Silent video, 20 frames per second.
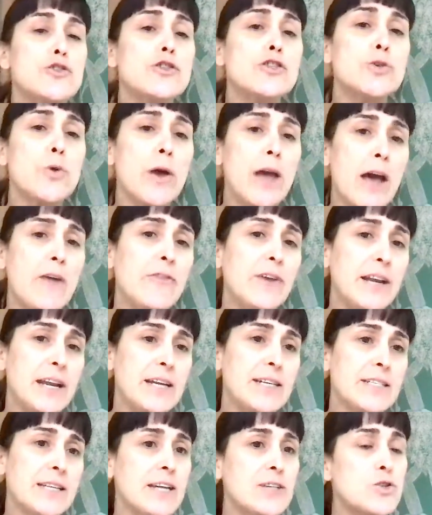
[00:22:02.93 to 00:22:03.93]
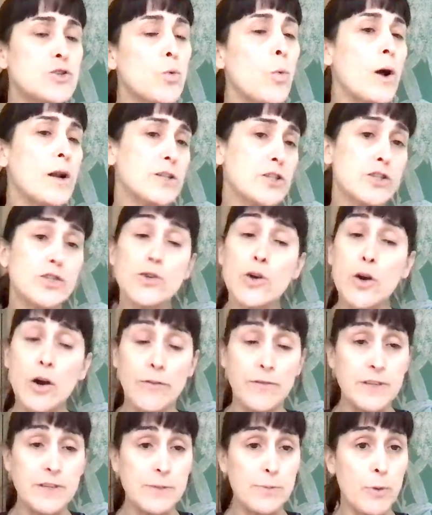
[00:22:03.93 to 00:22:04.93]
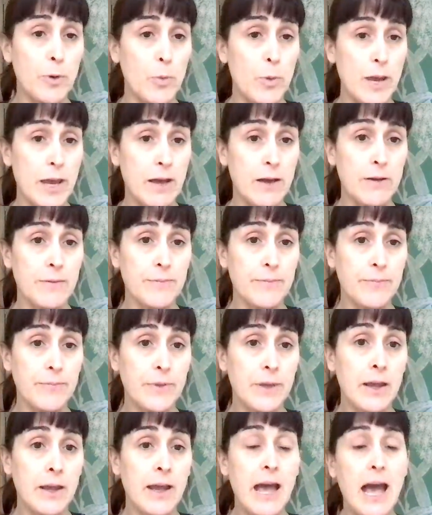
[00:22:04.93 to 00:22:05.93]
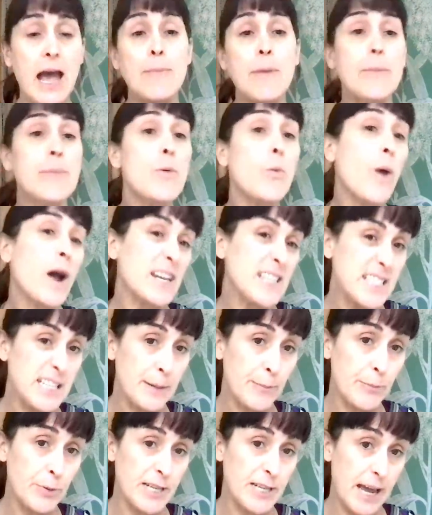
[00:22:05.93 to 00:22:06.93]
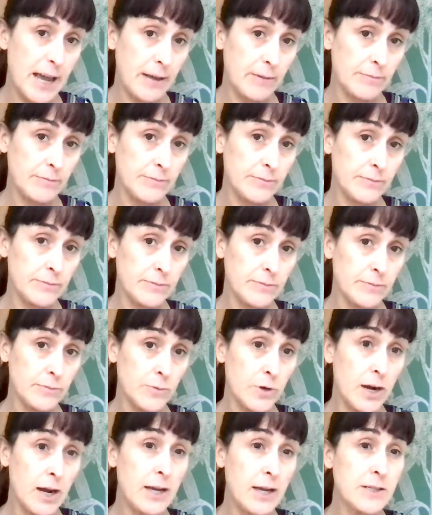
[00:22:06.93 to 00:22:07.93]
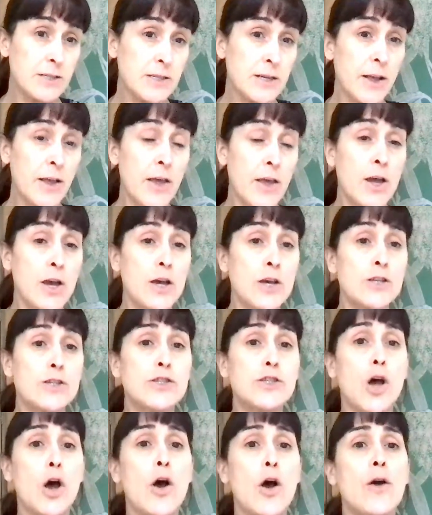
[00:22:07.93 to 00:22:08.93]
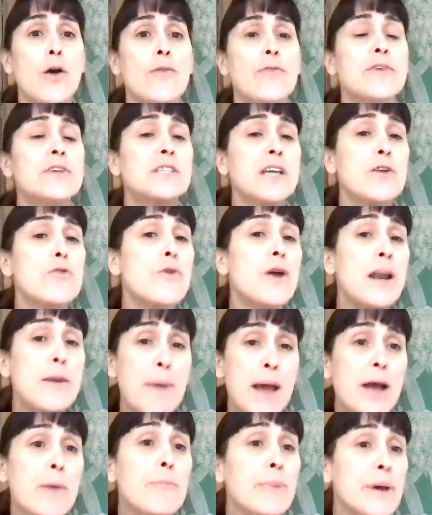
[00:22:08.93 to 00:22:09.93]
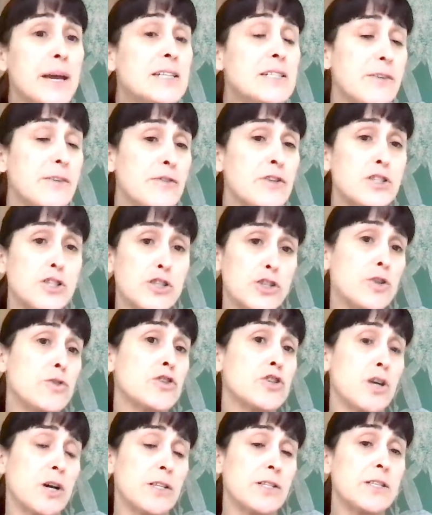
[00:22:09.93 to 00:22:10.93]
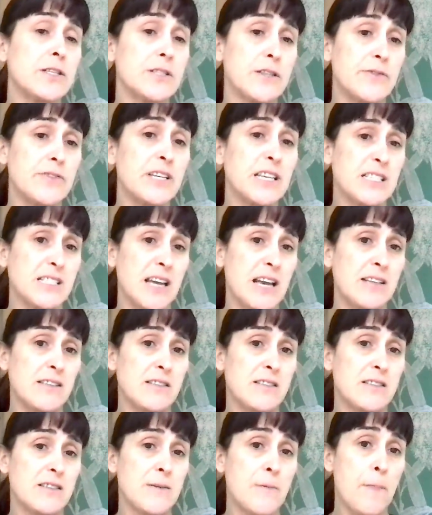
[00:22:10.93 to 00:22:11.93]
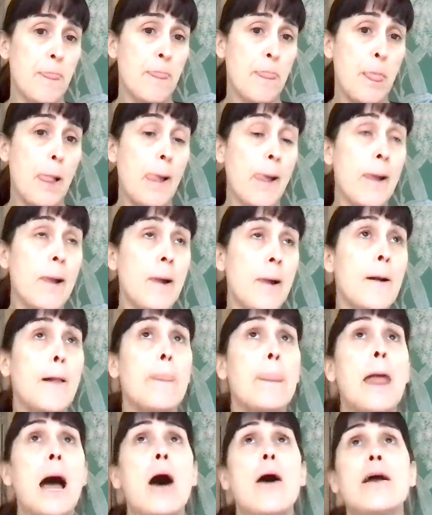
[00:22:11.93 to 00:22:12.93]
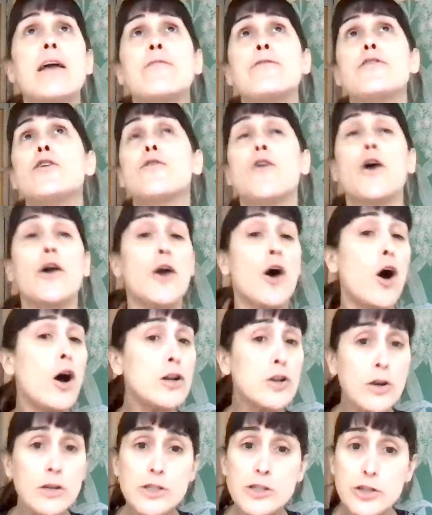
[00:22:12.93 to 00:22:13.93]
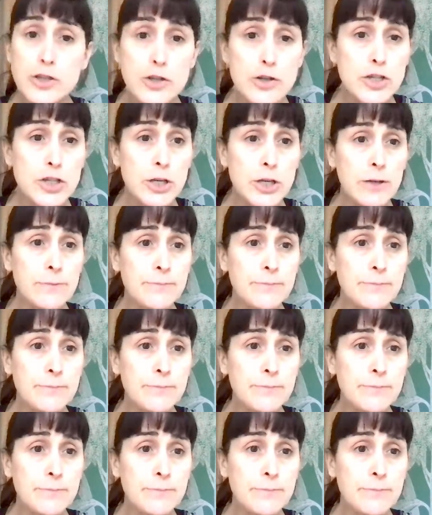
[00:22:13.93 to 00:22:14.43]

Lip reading: your caffeine intake to 1 to 2 coffees per week and maybe 1 tea per day, right? So this can really make a big difference to your chances of success. Now, if you've got a hot constitution,